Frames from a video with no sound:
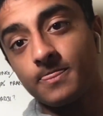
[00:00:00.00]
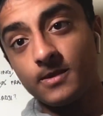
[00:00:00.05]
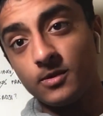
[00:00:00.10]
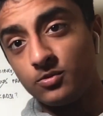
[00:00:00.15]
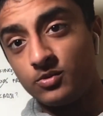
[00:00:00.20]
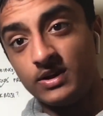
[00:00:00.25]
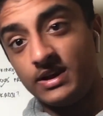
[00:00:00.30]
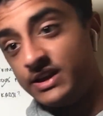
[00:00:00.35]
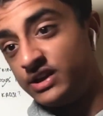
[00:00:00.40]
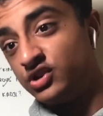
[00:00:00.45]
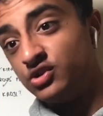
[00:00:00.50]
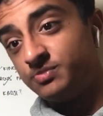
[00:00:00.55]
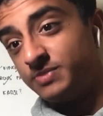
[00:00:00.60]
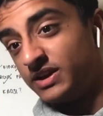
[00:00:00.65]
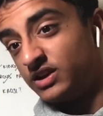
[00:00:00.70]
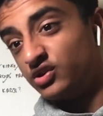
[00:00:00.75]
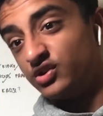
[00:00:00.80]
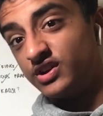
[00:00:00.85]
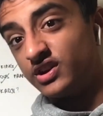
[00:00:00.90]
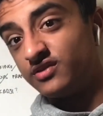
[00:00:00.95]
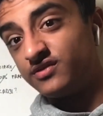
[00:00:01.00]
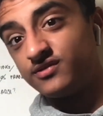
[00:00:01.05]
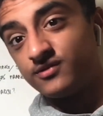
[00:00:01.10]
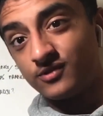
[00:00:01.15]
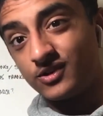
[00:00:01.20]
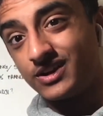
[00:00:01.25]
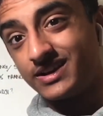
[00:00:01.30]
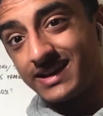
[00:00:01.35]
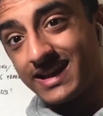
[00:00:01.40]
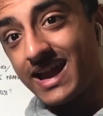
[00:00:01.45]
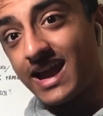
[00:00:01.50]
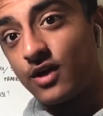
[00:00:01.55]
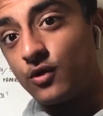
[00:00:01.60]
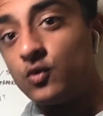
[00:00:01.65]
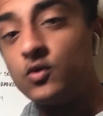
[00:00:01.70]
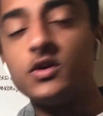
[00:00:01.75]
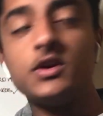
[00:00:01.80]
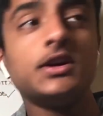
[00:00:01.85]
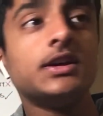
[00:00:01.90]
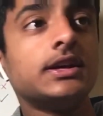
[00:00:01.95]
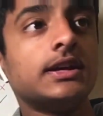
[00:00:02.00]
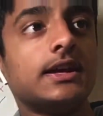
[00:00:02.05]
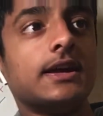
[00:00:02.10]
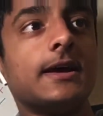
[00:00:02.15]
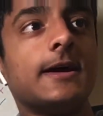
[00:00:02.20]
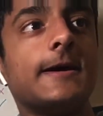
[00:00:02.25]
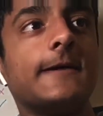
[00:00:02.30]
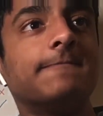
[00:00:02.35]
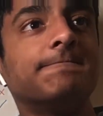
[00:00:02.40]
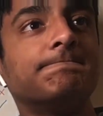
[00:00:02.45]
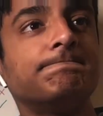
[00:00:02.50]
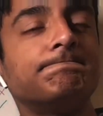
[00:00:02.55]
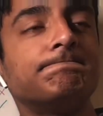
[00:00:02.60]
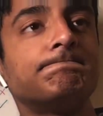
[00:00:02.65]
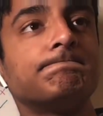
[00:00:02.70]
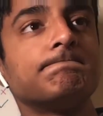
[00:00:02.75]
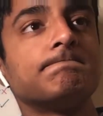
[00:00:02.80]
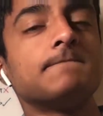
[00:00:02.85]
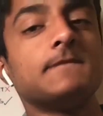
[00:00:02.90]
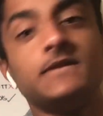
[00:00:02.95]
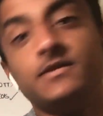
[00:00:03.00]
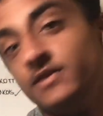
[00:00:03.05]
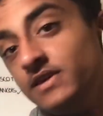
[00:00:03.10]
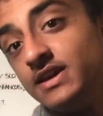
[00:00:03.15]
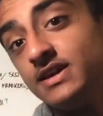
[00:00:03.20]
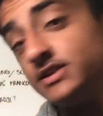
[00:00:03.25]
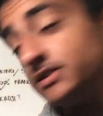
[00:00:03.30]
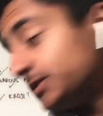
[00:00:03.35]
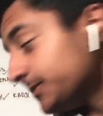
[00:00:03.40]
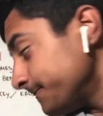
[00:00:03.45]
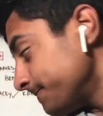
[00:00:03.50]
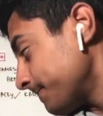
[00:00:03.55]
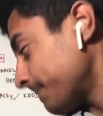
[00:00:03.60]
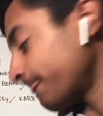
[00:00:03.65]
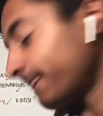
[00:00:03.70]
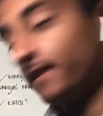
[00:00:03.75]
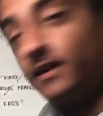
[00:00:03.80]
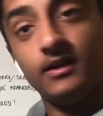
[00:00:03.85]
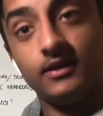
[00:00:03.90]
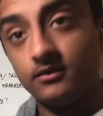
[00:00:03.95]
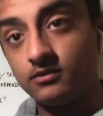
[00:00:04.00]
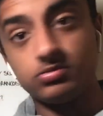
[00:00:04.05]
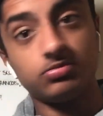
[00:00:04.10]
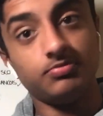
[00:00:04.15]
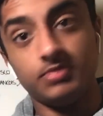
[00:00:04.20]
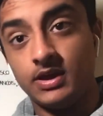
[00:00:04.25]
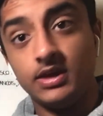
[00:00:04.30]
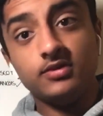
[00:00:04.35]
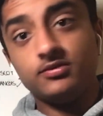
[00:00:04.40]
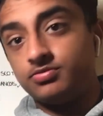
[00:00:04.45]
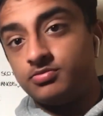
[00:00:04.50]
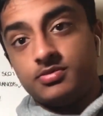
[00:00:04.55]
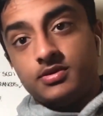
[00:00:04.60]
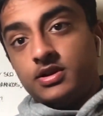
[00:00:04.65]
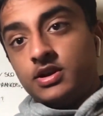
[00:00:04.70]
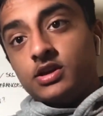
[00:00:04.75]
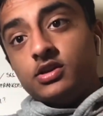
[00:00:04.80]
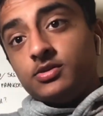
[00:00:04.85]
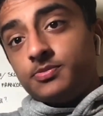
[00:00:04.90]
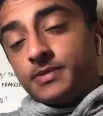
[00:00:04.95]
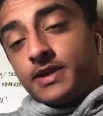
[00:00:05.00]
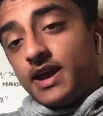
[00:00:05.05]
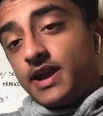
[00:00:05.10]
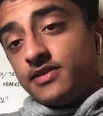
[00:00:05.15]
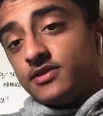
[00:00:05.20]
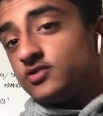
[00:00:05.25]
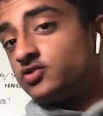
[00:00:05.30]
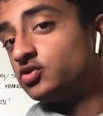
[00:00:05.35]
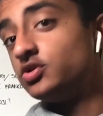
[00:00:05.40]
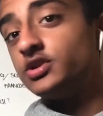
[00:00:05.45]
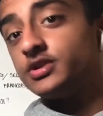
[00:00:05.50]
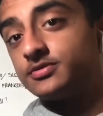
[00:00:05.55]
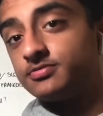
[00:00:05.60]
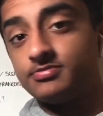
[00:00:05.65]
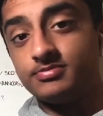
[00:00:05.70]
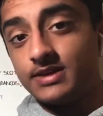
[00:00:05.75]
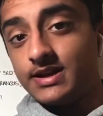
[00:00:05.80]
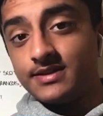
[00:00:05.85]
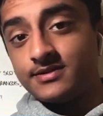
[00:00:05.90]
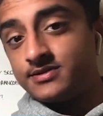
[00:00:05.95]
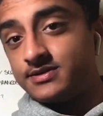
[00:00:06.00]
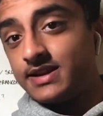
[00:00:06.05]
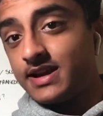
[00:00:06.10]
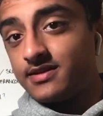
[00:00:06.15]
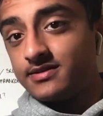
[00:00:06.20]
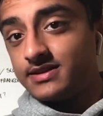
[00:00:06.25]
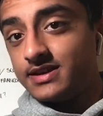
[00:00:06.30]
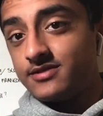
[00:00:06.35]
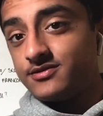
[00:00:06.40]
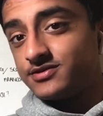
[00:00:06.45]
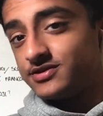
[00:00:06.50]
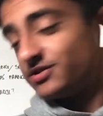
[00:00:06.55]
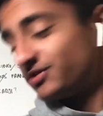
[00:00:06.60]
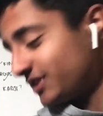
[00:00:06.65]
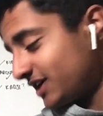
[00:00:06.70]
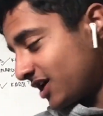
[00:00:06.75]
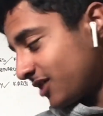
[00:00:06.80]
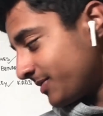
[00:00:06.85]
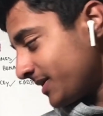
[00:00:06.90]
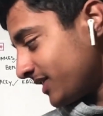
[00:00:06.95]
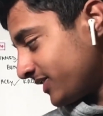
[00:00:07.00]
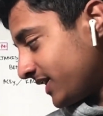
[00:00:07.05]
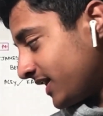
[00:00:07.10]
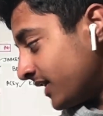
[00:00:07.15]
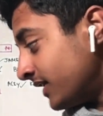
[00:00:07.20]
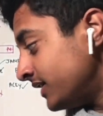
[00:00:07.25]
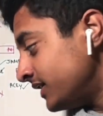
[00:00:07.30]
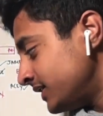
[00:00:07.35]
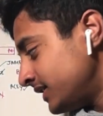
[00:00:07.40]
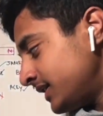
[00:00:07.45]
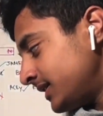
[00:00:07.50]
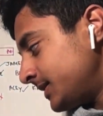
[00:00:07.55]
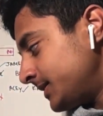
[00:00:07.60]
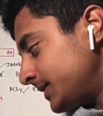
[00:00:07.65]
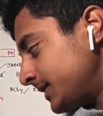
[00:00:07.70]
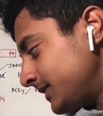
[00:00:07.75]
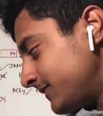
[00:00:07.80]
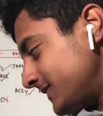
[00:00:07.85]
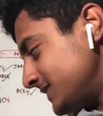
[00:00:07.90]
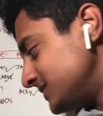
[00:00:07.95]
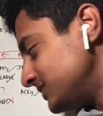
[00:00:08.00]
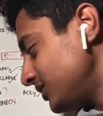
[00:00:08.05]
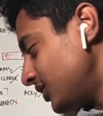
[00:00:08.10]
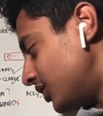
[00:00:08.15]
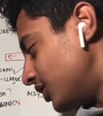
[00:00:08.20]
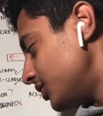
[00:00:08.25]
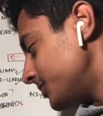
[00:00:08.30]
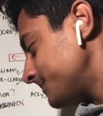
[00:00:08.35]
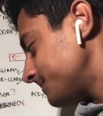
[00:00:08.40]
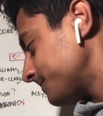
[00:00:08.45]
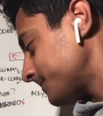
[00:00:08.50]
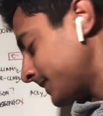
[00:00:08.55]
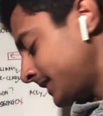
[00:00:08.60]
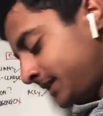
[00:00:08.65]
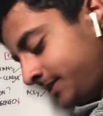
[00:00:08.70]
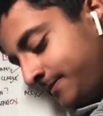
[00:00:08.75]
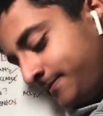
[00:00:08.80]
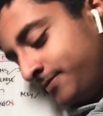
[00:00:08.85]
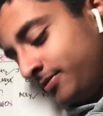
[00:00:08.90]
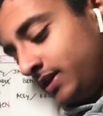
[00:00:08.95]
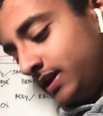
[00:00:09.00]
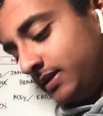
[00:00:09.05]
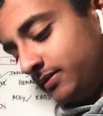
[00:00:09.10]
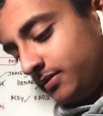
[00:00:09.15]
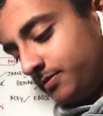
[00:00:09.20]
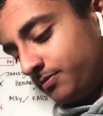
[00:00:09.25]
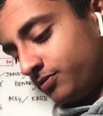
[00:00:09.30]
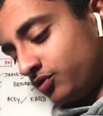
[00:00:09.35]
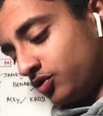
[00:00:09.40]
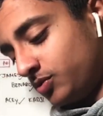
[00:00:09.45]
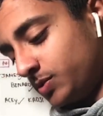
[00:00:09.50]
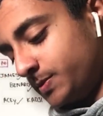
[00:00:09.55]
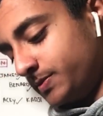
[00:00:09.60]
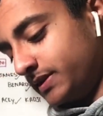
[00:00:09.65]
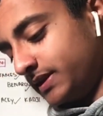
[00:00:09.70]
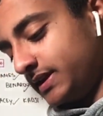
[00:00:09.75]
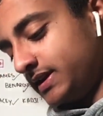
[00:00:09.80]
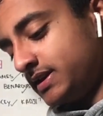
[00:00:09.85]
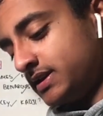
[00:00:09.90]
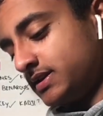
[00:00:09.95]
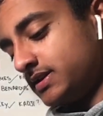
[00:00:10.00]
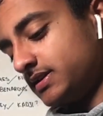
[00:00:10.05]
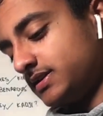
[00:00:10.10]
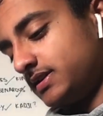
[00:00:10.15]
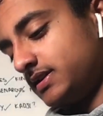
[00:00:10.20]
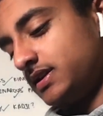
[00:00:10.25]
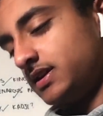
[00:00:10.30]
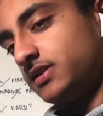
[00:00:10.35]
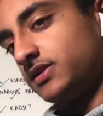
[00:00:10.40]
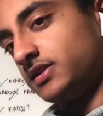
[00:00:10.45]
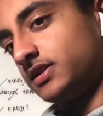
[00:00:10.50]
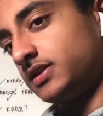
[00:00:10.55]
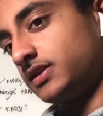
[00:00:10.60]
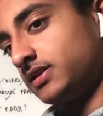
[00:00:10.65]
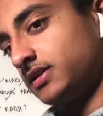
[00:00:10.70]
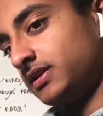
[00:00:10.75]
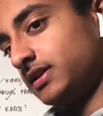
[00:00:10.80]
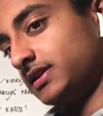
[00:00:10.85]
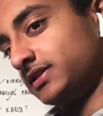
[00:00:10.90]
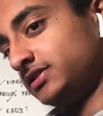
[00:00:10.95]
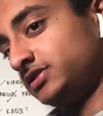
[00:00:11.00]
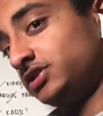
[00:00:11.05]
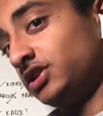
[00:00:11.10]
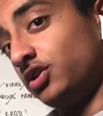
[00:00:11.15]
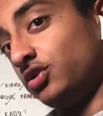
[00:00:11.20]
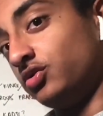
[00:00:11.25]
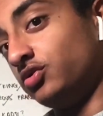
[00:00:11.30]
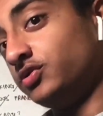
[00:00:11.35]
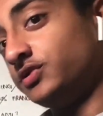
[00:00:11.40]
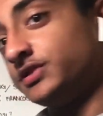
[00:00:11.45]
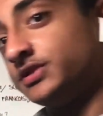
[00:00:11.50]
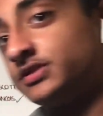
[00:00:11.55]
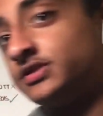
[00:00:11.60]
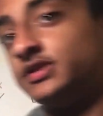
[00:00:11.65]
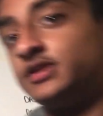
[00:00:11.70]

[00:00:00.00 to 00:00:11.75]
well, he could be good enough right now. If he is, he'll get in the squad. There is no doubt about that. If he's not, he probably either gets sold